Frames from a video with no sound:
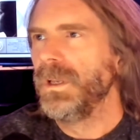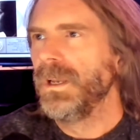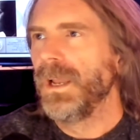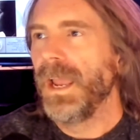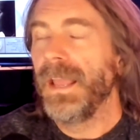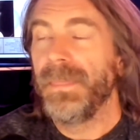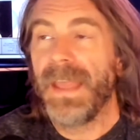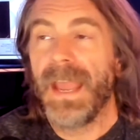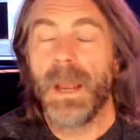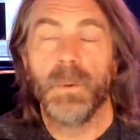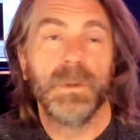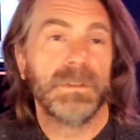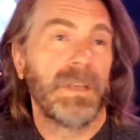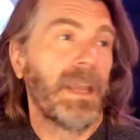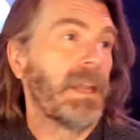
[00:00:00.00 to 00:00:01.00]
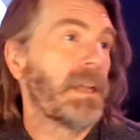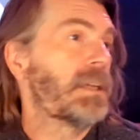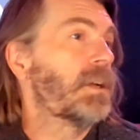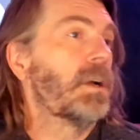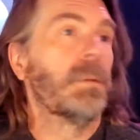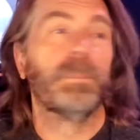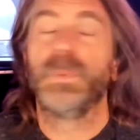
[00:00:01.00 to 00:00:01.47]
and that was a
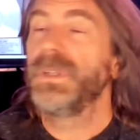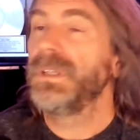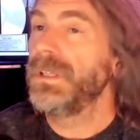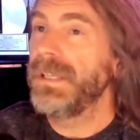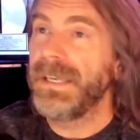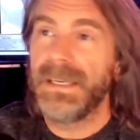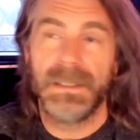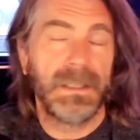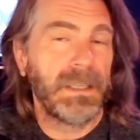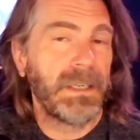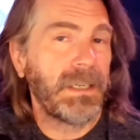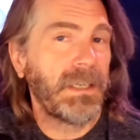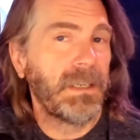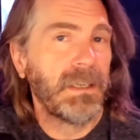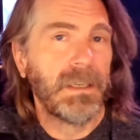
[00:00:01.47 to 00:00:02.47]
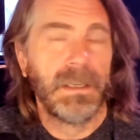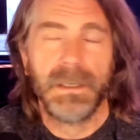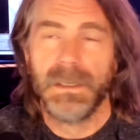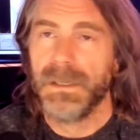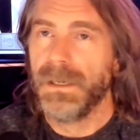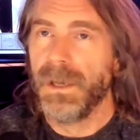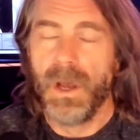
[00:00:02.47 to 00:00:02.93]
completely
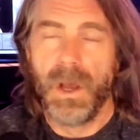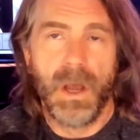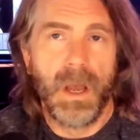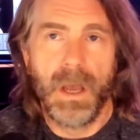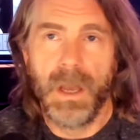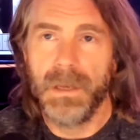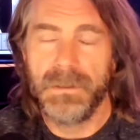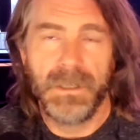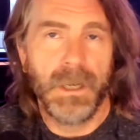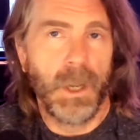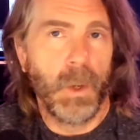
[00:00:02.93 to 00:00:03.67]
on,